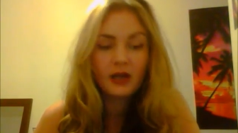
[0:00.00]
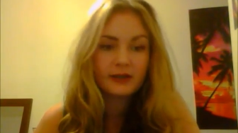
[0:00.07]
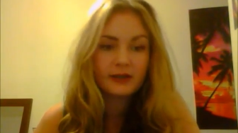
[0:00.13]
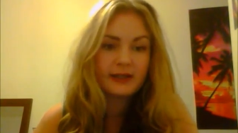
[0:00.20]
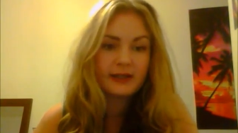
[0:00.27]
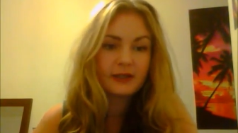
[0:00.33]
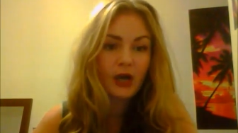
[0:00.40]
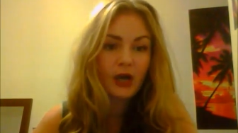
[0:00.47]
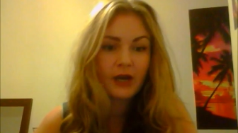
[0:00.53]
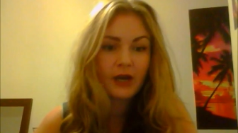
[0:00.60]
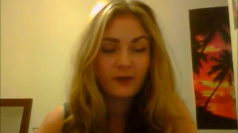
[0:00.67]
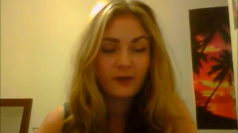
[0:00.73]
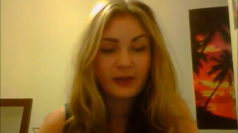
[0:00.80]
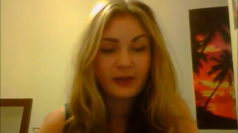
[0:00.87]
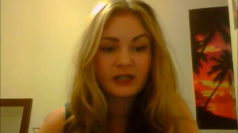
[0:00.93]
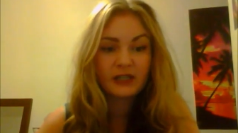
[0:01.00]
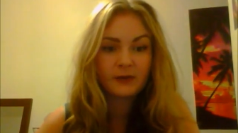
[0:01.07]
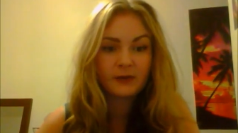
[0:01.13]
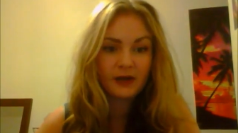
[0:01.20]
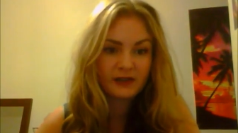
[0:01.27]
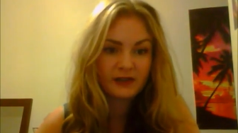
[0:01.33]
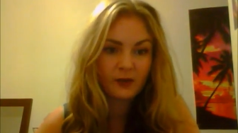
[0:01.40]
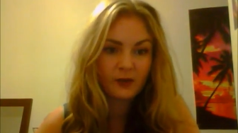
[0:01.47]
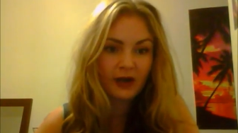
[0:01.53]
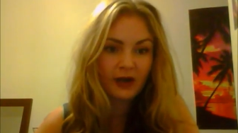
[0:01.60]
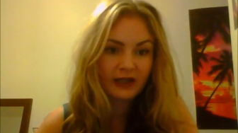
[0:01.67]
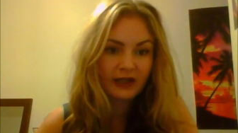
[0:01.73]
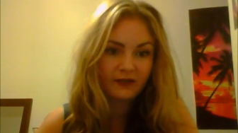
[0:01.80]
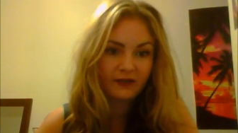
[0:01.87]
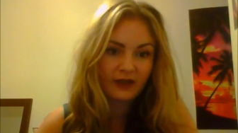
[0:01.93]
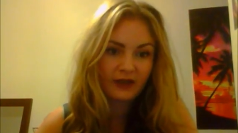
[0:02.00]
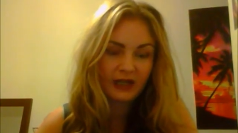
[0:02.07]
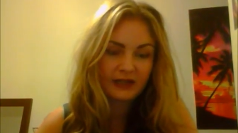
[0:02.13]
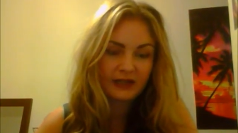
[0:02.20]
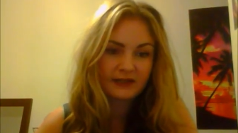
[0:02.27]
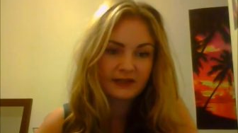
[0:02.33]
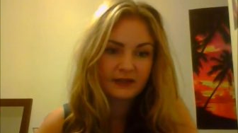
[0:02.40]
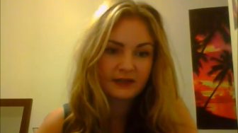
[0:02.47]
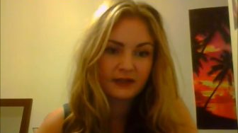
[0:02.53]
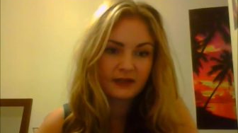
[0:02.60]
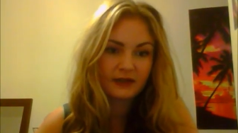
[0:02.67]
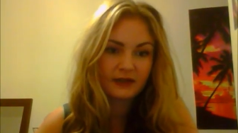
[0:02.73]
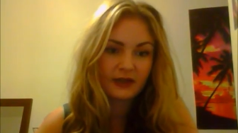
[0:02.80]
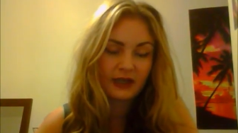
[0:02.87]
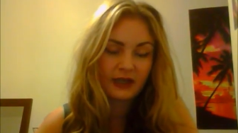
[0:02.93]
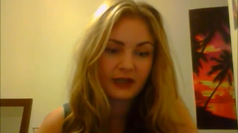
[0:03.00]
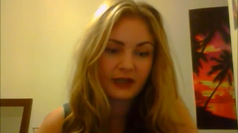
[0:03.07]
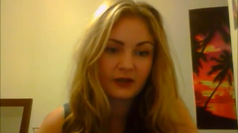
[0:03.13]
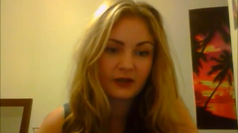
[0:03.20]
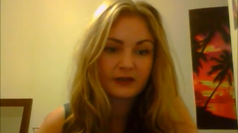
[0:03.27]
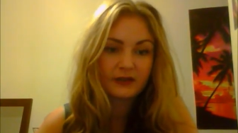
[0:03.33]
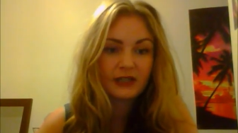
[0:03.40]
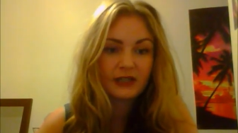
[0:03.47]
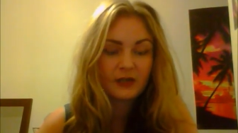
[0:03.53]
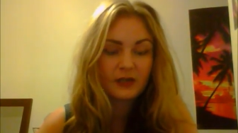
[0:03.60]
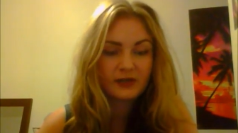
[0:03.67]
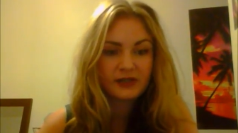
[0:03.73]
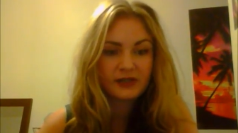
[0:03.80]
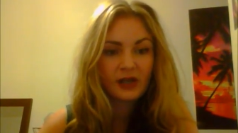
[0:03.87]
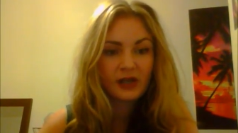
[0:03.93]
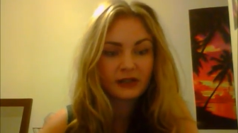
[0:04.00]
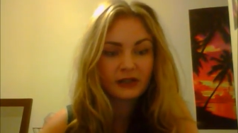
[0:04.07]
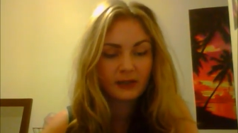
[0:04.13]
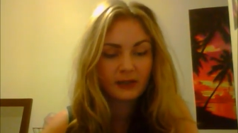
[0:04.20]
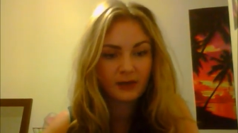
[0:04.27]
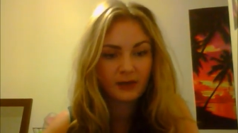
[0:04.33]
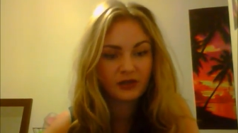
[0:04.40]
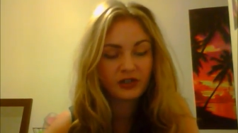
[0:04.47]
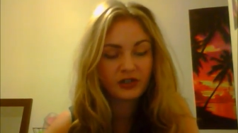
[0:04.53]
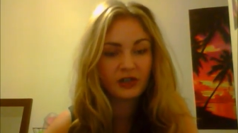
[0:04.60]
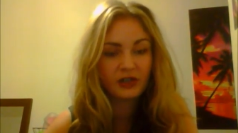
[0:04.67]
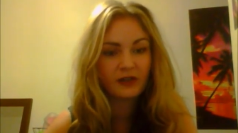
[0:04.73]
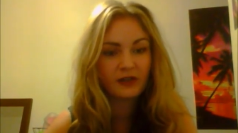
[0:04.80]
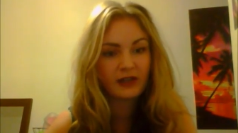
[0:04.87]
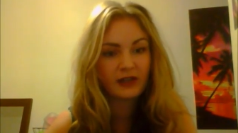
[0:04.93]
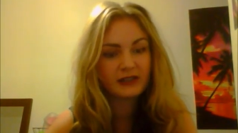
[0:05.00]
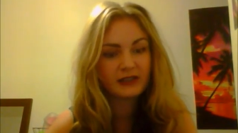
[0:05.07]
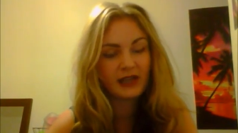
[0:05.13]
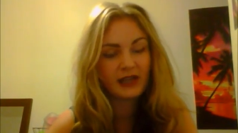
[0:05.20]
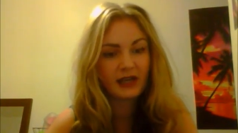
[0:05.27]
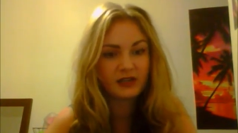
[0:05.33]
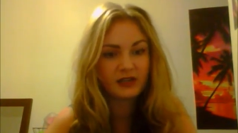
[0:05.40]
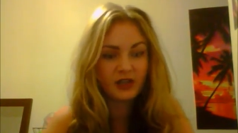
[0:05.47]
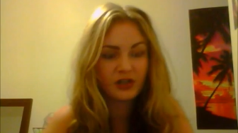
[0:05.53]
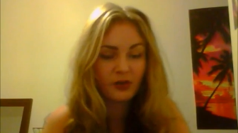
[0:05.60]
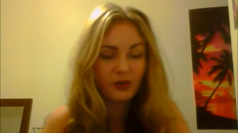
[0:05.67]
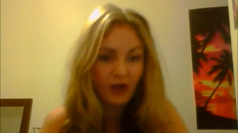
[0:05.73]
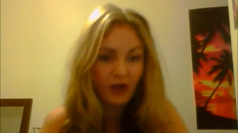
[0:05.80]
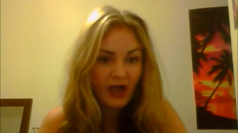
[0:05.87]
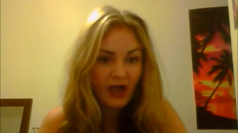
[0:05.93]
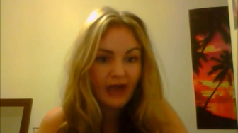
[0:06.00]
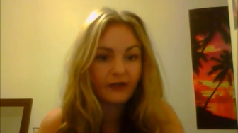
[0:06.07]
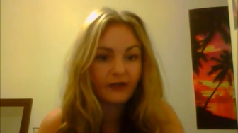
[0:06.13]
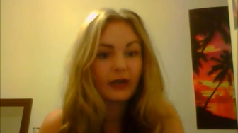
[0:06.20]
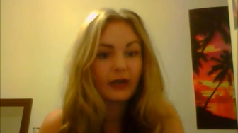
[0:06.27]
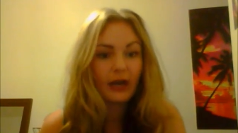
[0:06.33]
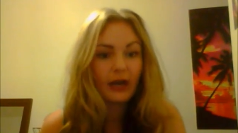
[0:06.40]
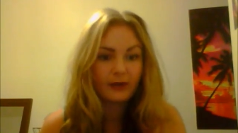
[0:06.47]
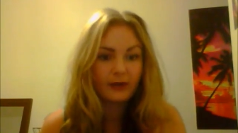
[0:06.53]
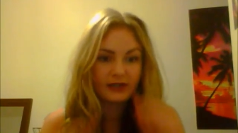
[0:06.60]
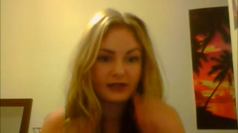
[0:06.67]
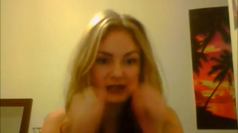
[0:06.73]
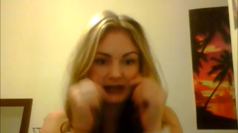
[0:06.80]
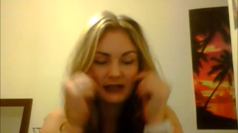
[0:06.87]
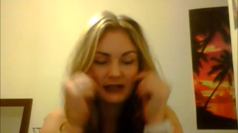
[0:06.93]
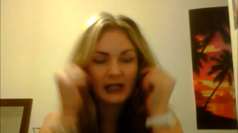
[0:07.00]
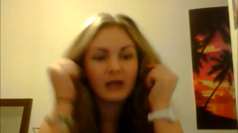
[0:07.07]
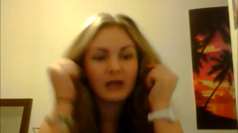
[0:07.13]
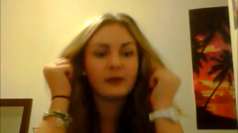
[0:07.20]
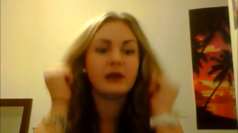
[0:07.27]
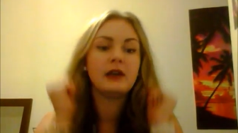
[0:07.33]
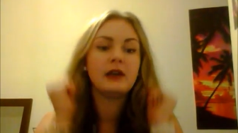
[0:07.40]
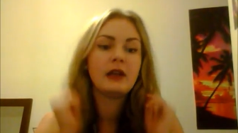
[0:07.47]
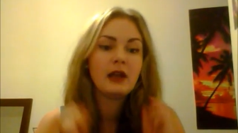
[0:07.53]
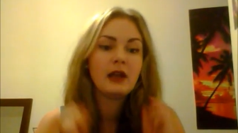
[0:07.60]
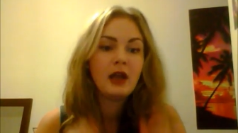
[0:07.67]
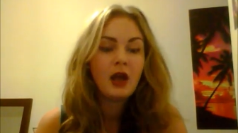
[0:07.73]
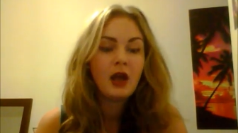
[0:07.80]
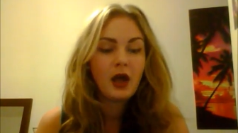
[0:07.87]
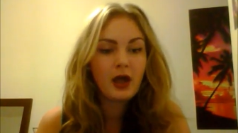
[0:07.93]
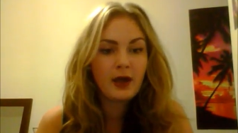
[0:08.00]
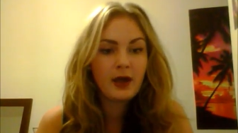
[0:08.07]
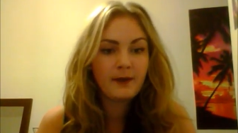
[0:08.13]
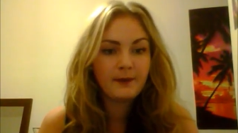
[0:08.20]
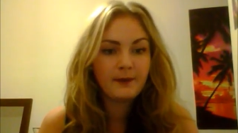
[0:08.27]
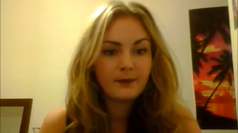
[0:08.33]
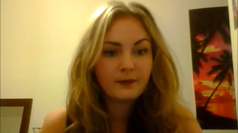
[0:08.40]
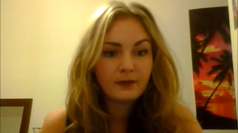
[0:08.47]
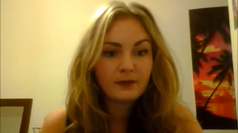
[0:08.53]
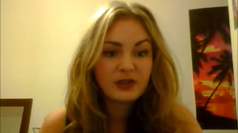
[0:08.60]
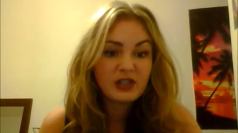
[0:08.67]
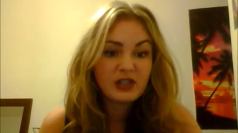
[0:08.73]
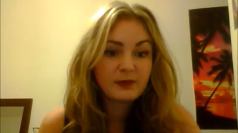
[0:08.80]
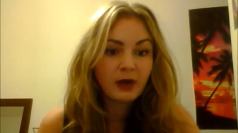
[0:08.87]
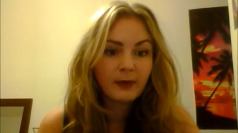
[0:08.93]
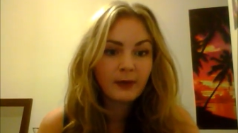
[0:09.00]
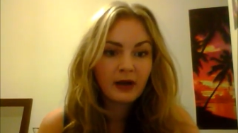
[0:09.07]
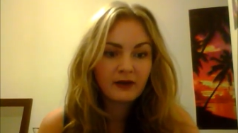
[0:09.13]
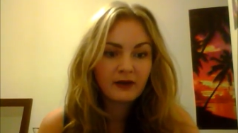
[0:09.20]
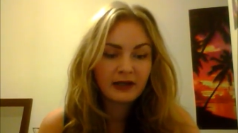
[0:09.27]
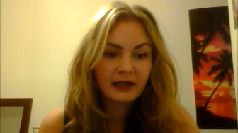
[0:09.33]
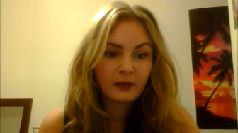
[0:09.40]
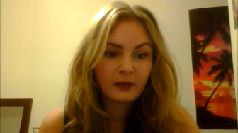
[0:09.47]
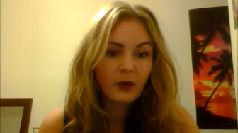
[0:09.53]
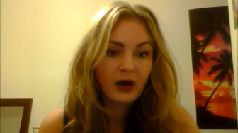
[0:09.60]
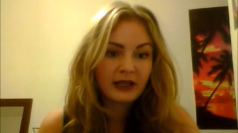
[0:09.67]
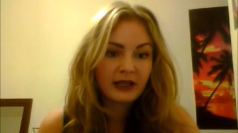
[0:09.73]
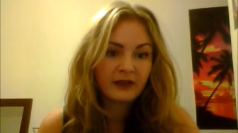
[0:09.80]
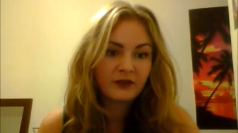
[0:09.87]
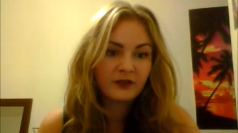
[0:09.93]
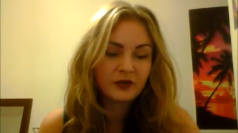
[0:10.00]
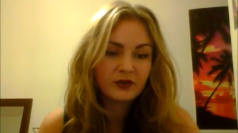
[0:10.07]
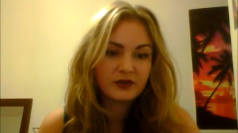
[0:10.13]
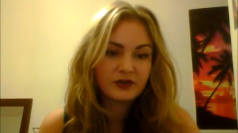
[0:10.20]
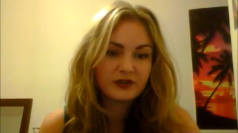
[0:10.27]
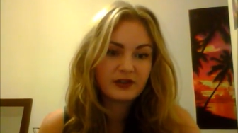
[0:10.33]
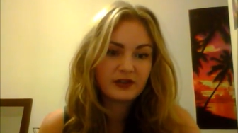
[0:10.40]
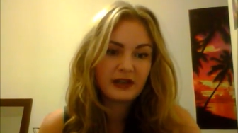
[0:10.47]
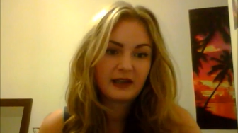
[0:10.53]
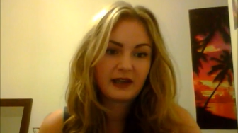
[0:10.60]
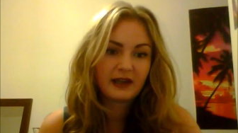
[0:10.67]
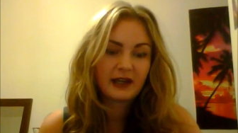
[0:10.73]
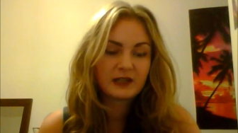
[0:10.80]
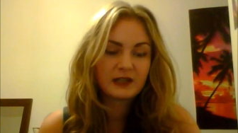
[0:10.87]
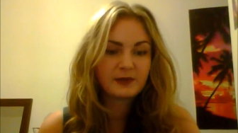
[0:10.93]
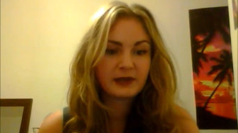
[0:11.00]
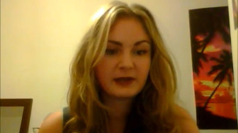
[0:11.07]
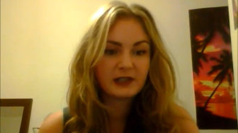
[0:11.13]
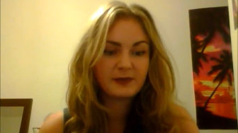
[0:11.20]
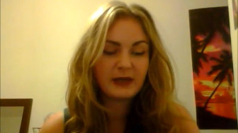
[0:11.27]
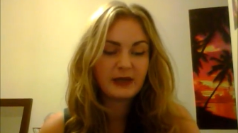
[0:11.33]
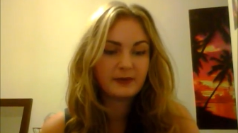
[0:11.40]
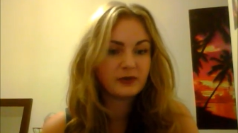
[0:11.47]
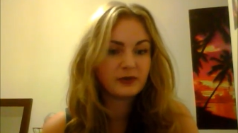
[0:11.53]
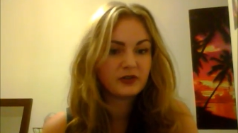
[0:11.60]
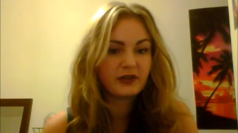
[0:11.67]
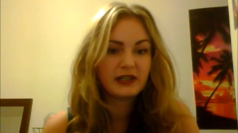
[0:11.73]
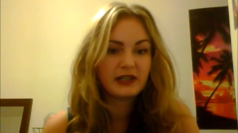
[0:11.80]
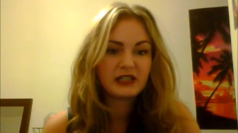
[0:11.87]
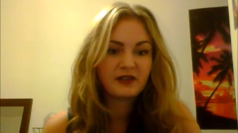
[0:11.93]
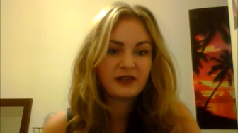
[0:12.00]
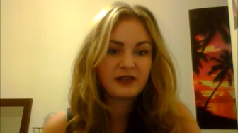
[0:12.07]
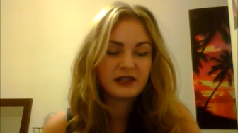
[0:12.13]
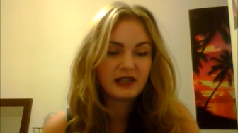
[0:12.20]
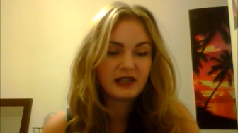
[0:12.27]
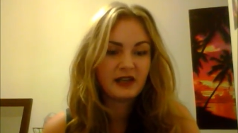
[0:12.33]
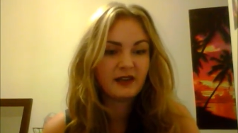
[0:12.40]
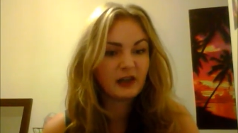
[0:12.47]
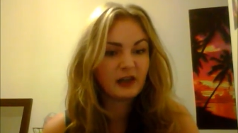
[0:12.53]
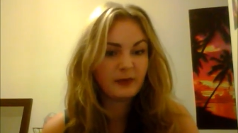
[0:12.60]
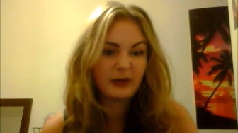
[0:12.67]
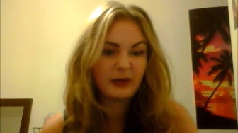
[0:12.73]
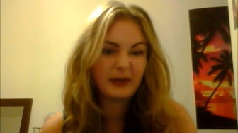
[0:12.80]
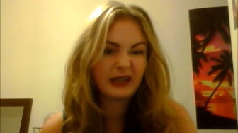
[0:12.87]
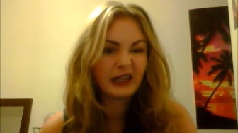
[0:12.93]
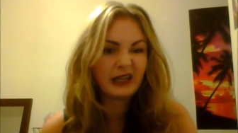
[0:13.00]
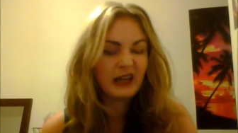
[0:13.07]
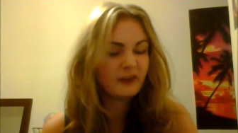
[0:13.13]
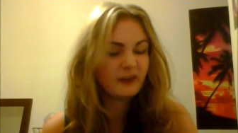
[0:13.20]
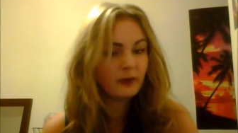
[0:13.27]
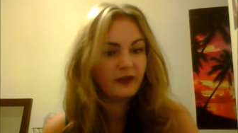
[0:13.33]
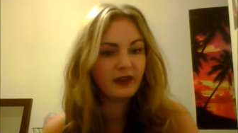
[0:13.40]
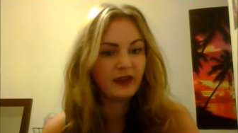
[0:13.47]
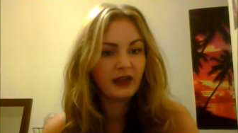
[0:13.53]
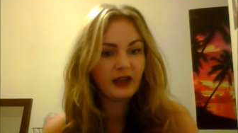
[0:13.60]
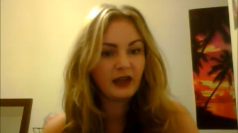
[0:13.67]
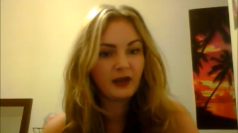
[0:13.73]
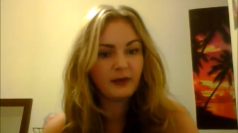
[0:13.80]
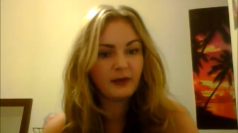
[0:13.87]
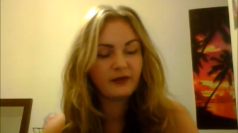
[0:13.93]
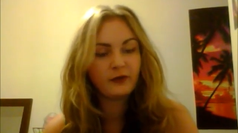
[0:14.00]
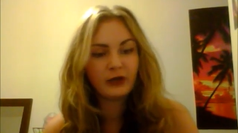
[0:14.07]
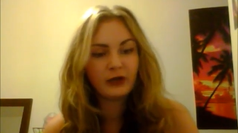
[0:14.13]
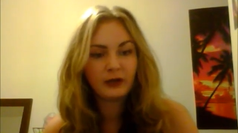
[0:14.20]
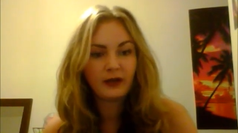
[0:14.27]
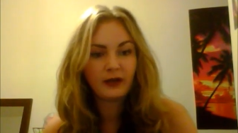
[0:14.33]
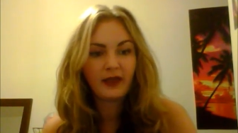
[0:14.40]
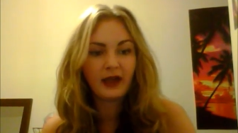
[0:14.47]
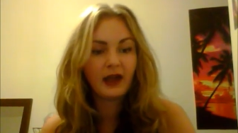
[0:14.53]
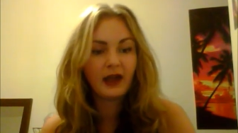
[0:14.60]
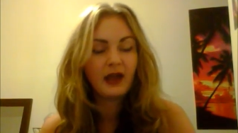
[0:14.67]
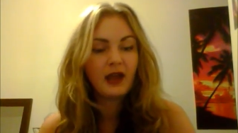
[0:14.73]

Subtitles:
This kind of epitomises what a GIF is, the continuous circular motion that's there to evoke happiness and entertainment, which is primarily what a GIF does. It expresses people's creativity, they can be a bit clever with it, a bit funny with it,